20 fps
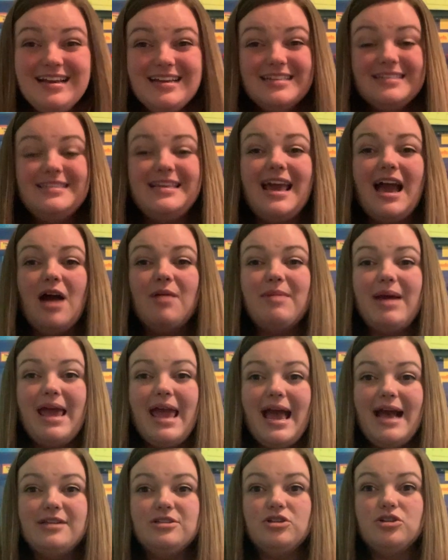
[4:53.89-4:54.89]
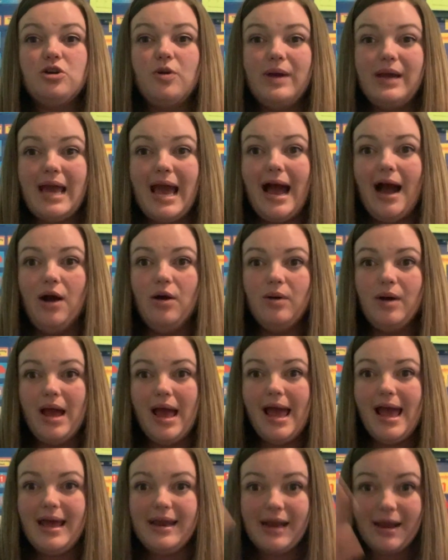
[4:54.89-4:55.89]
See how my hands are going out
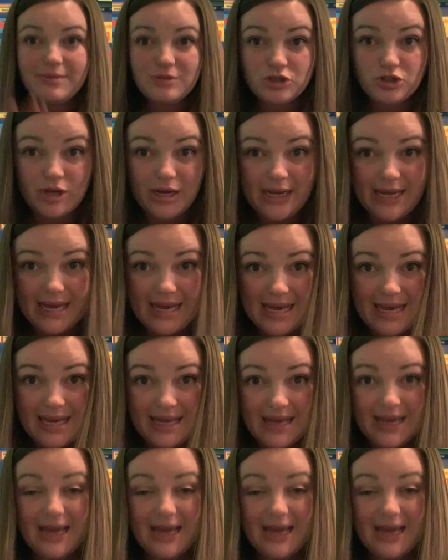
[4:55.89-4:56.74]
and I'm shrinking?